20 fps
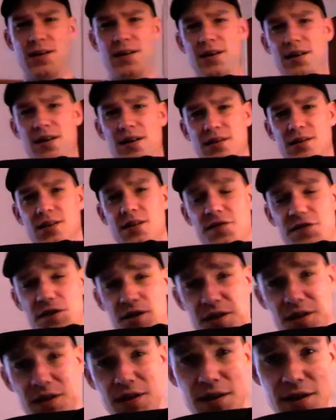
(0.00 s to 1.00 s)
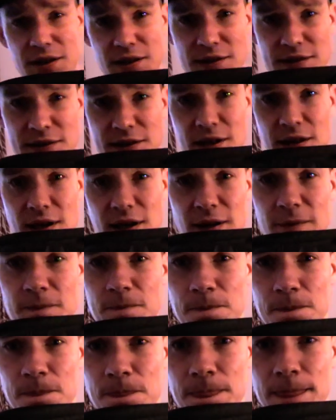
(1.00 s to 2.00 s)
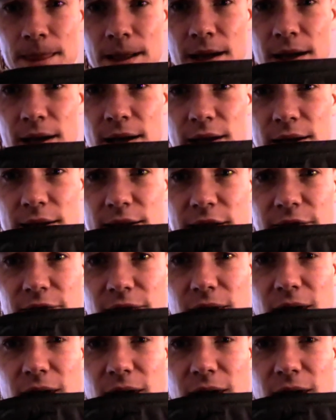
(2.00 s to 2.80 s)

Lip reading: Don't know if you can see that. Different